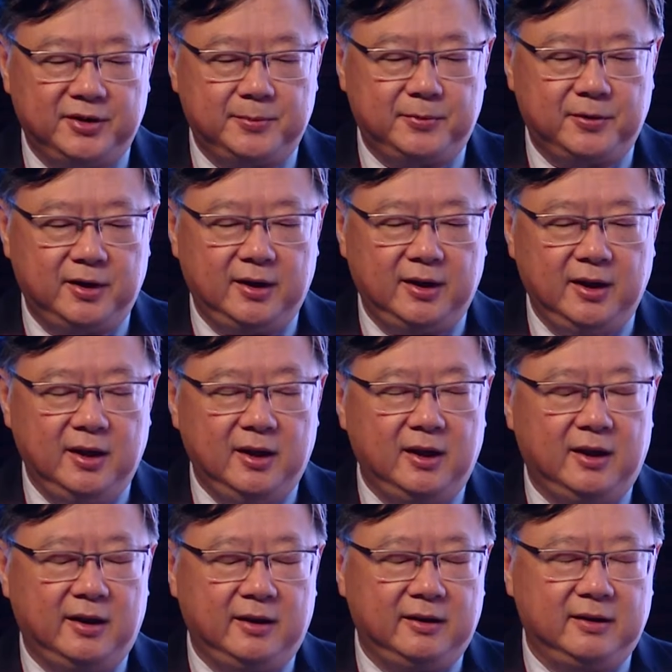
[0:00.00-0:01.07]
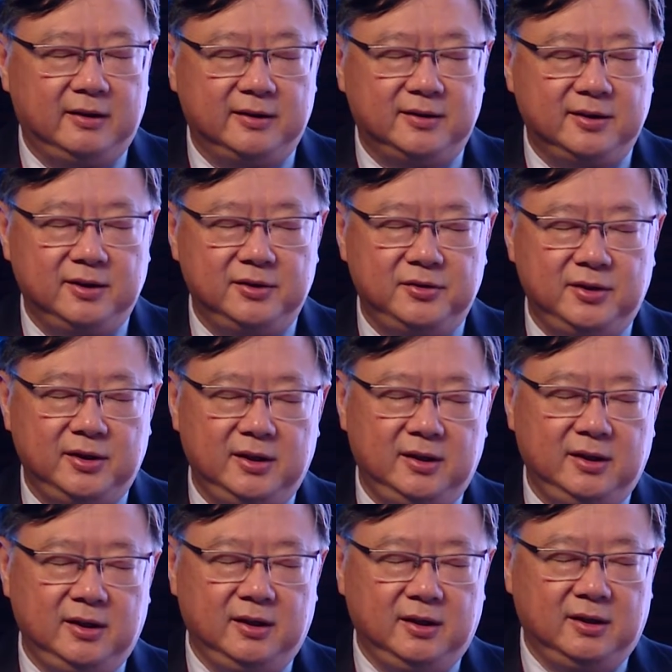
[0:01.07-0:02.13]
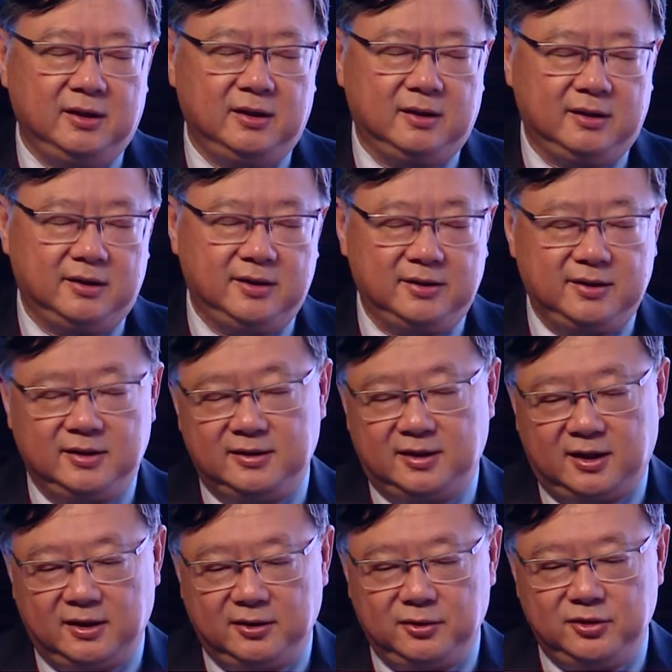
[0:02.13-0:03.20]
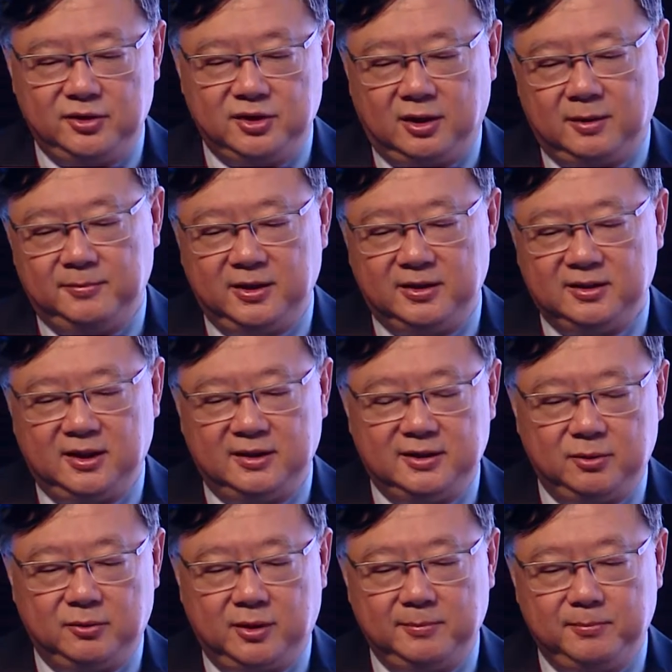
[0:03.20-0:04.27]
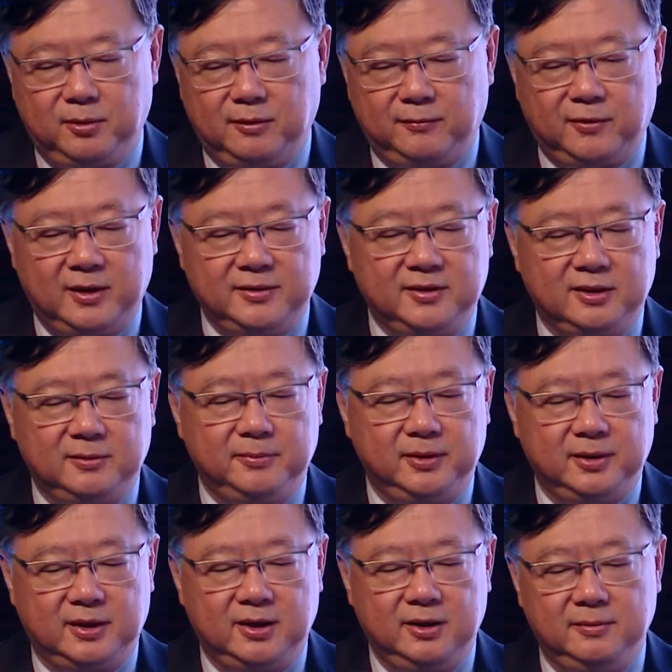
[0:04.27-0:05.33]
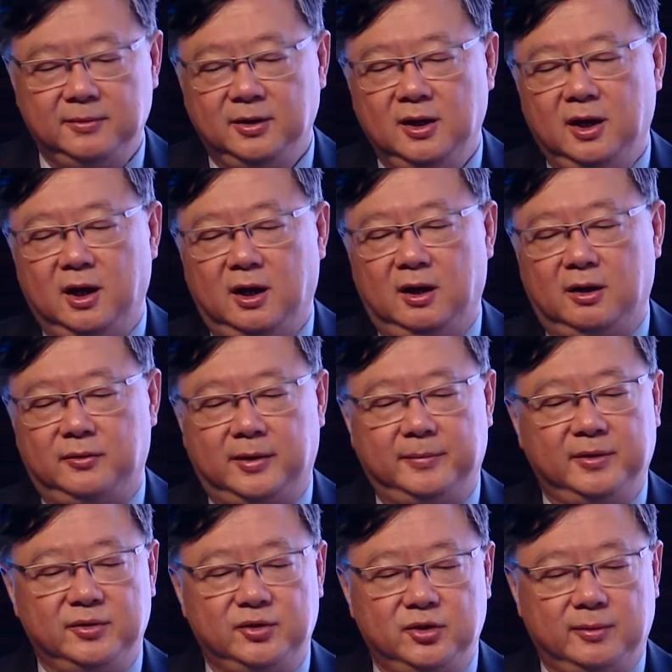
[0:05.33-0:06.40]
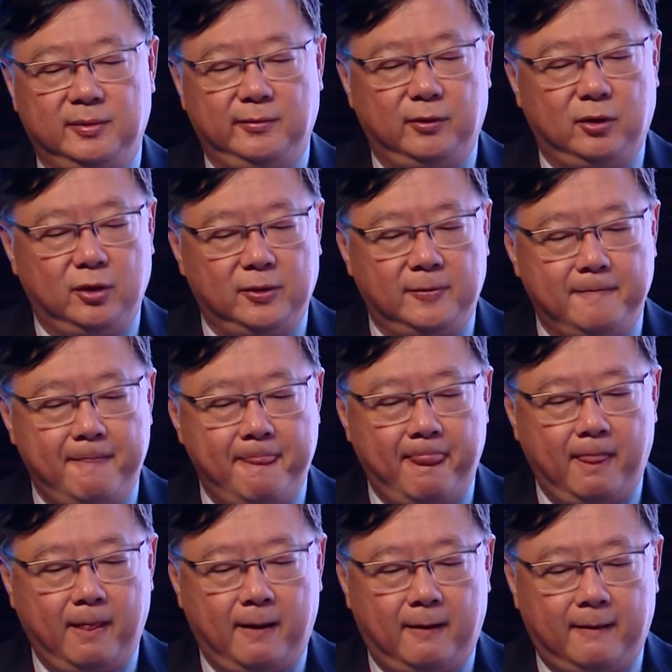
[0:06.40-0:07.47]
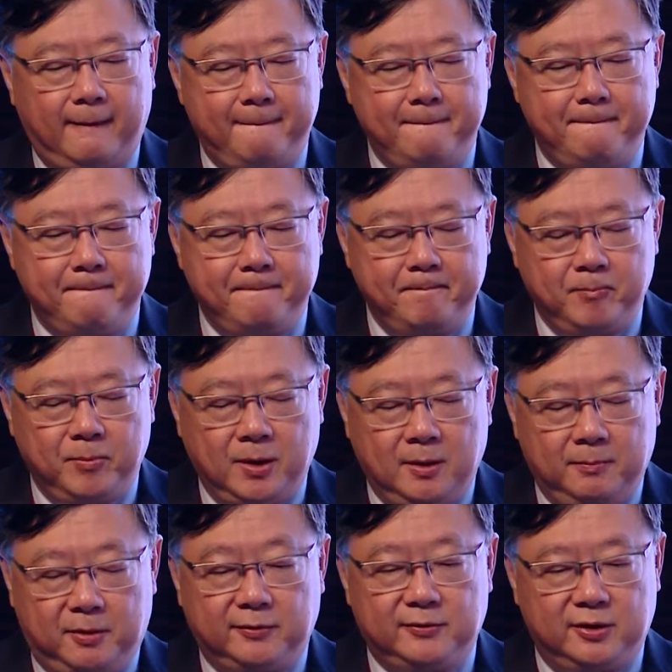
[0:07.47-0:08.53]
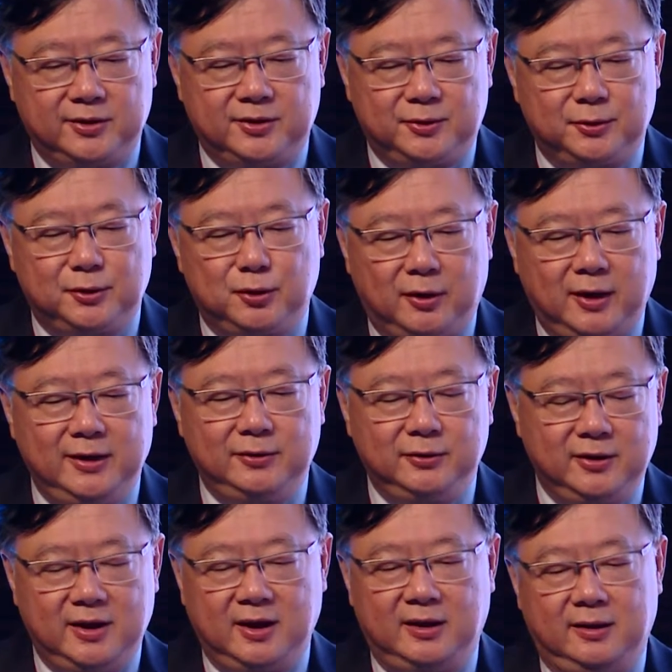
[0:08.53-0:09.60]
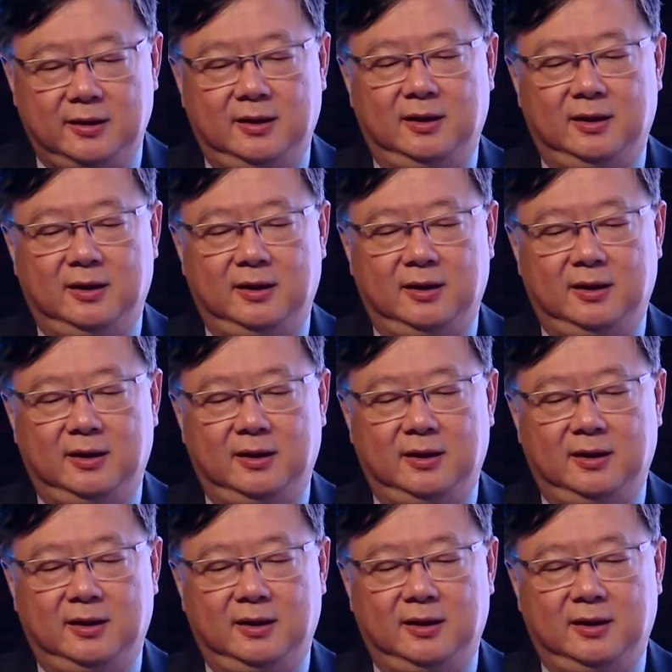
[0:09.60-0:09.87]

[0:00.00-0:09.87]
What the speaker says: spread, and the surgeon has done a good job. There's less than 1.5 centimeter cube remnant tumor volume. All right, but of course, to try to get